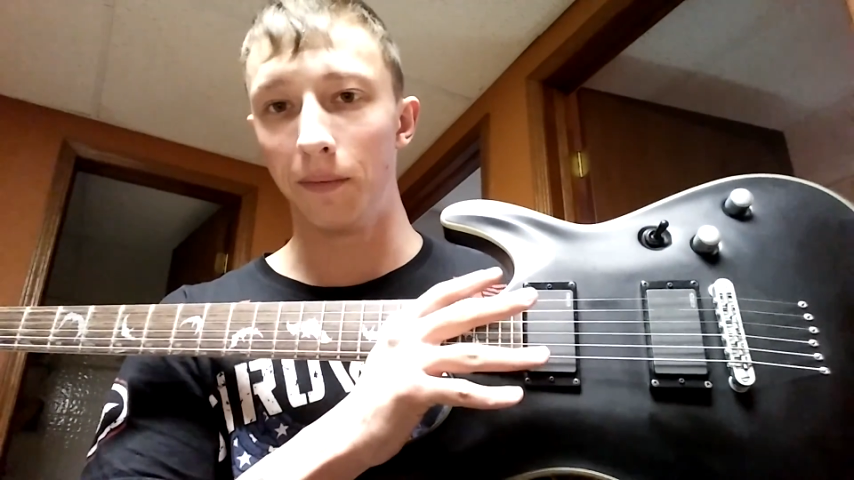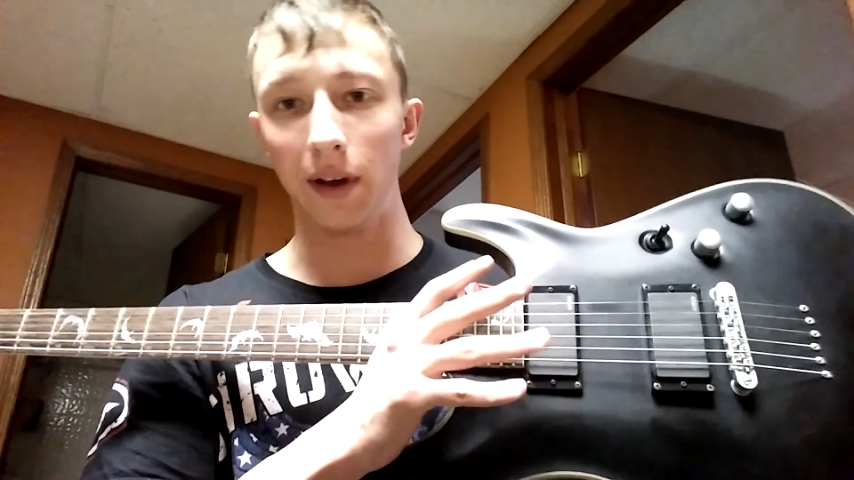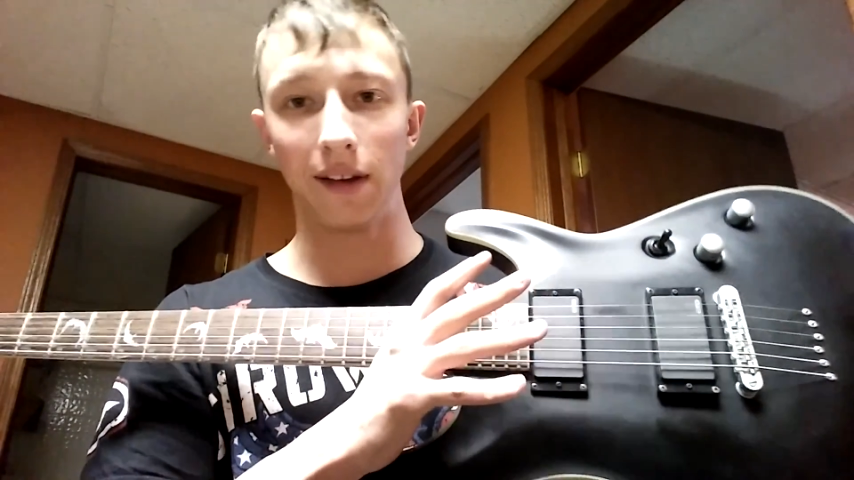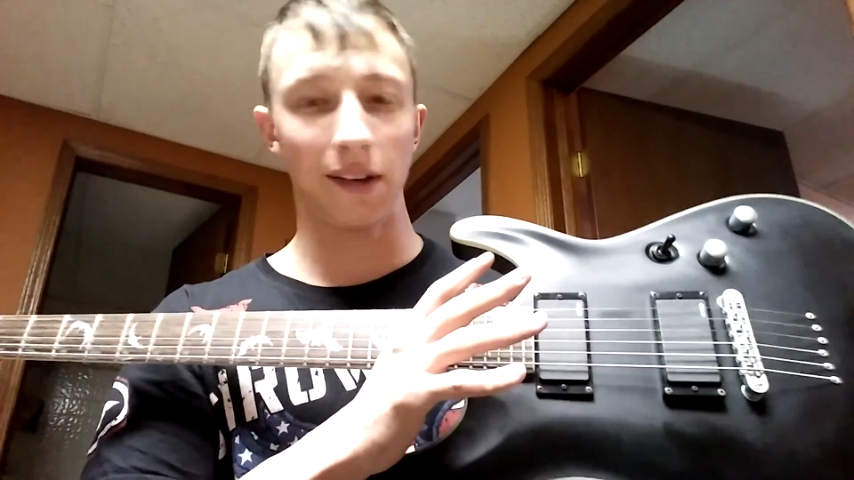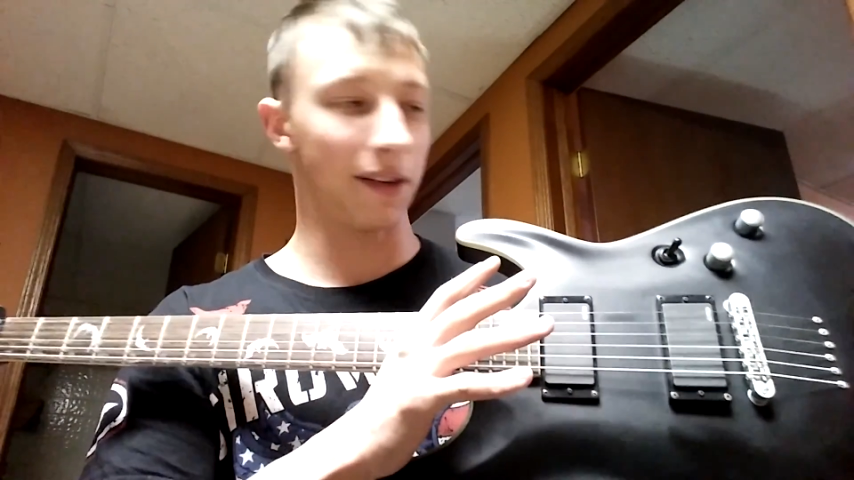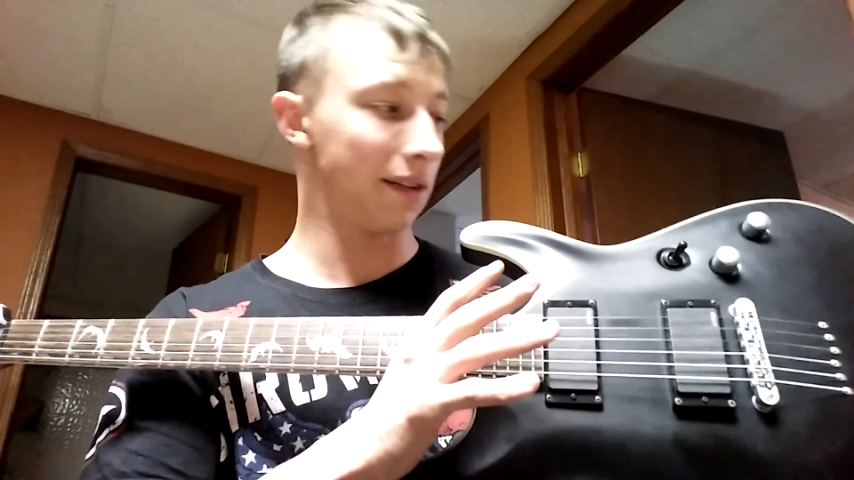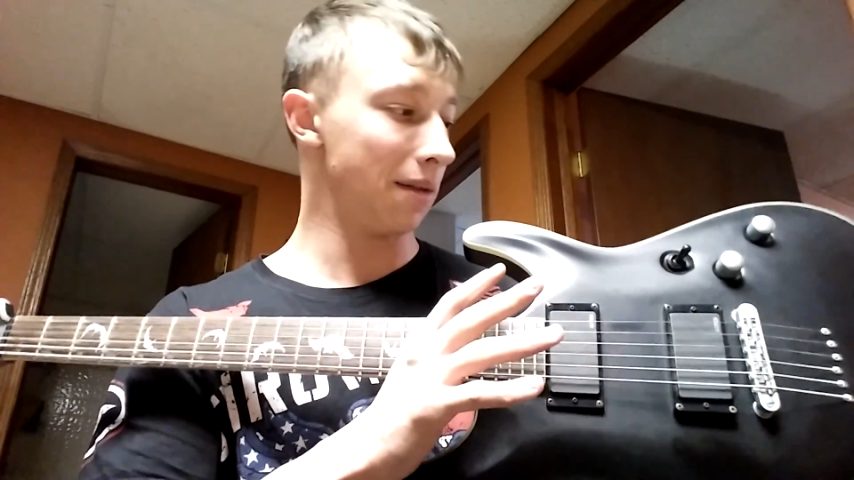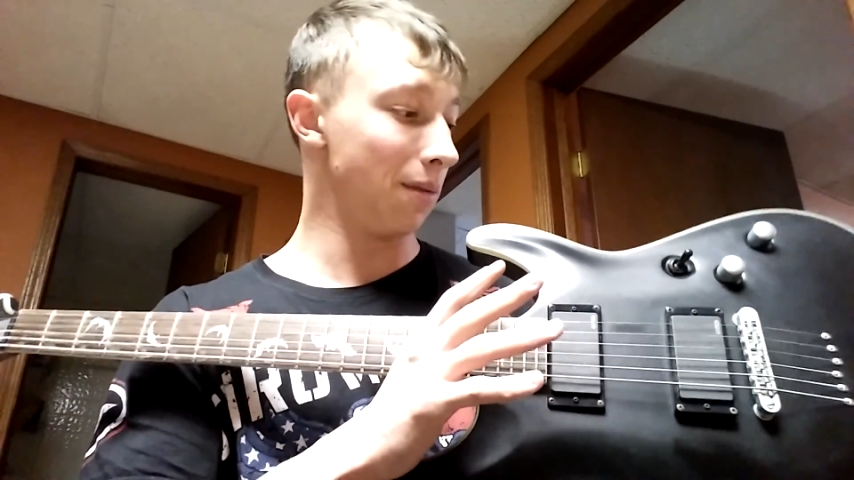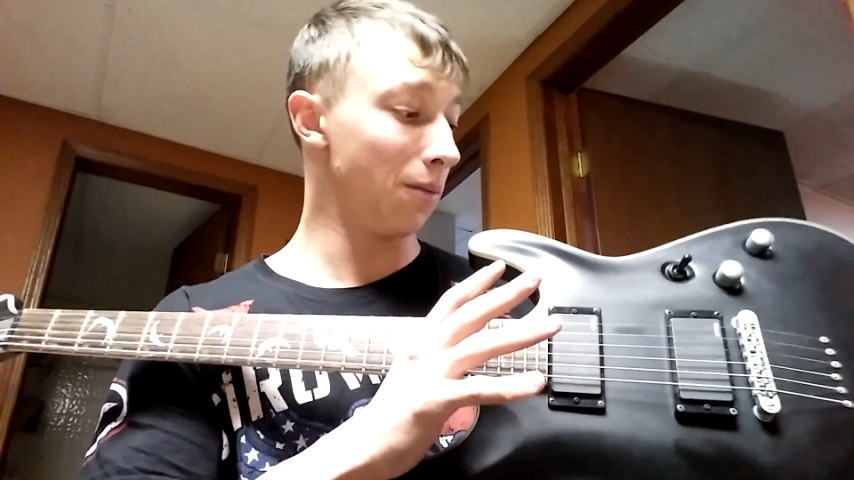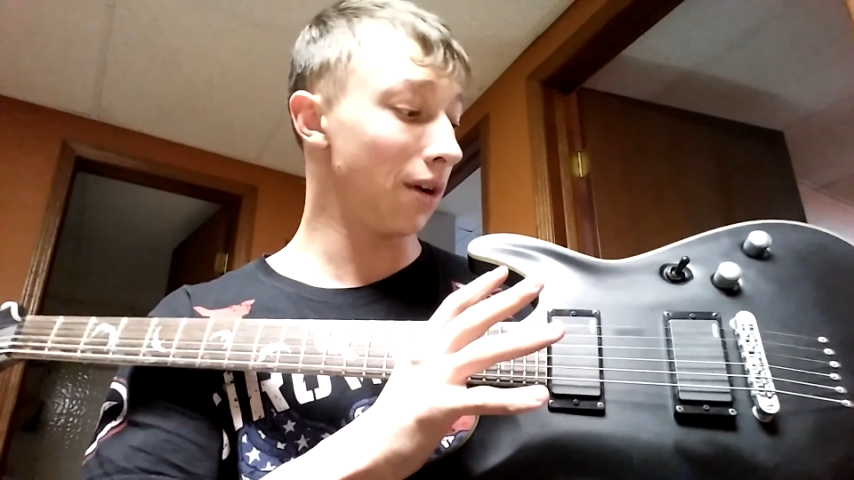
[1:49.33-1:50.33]
which
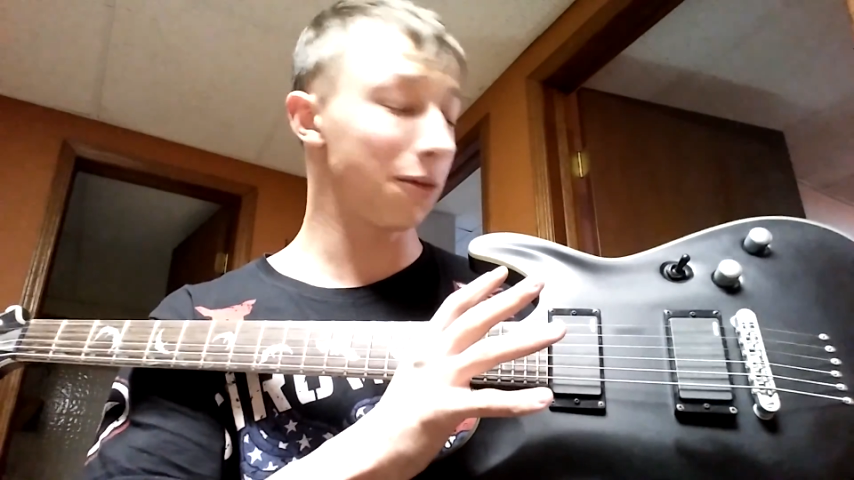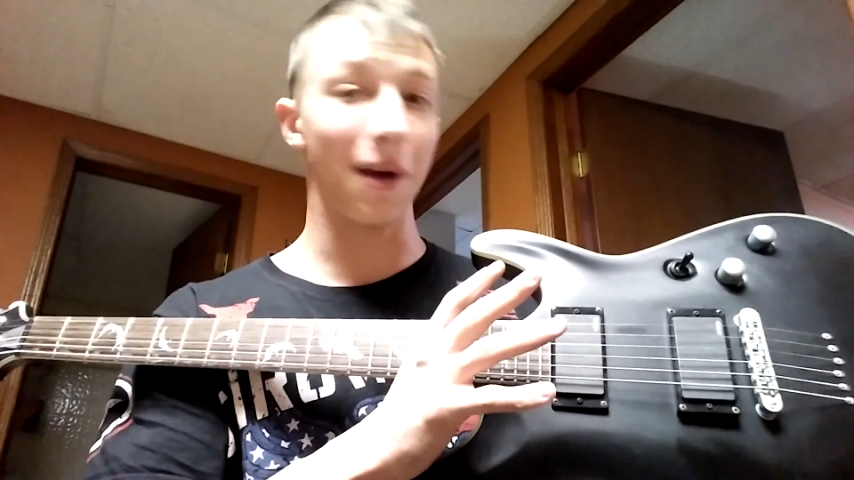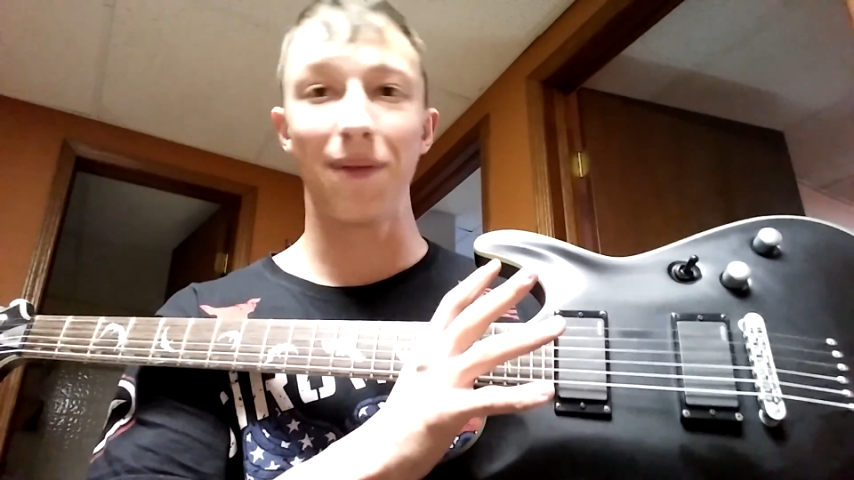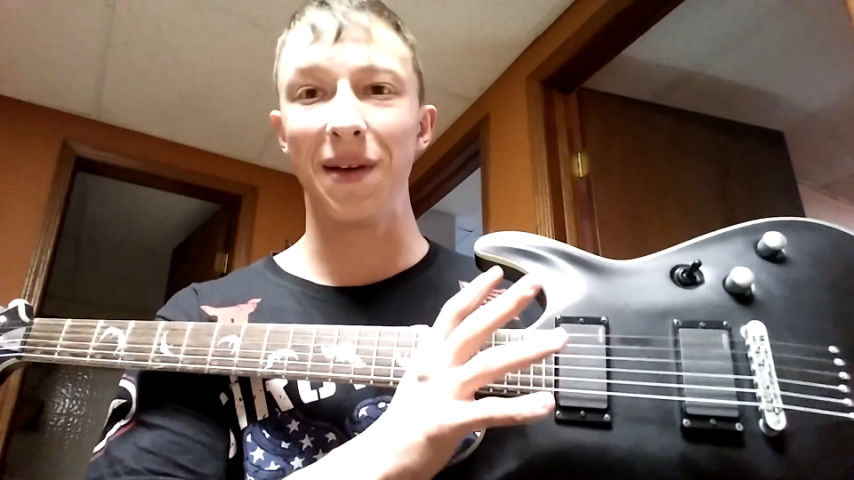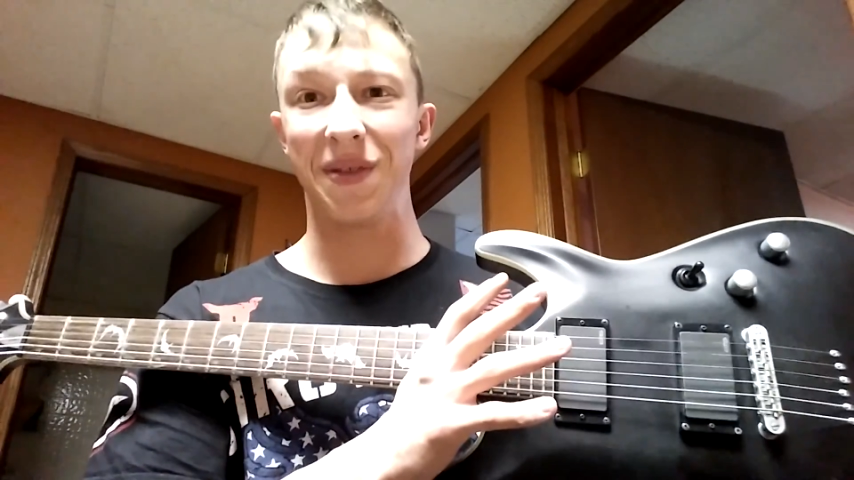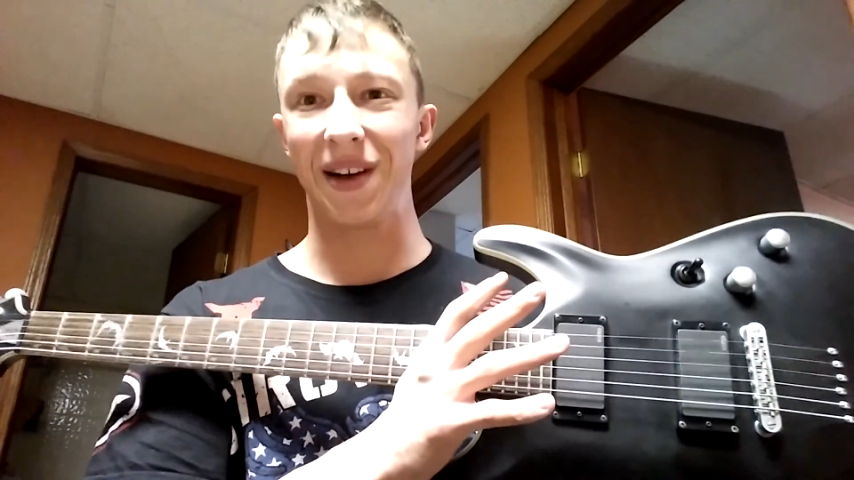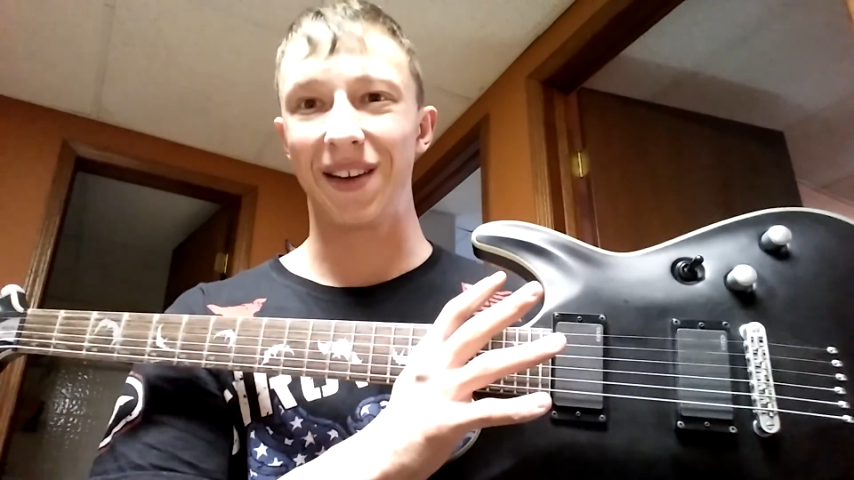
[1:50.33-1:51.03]
was my favorite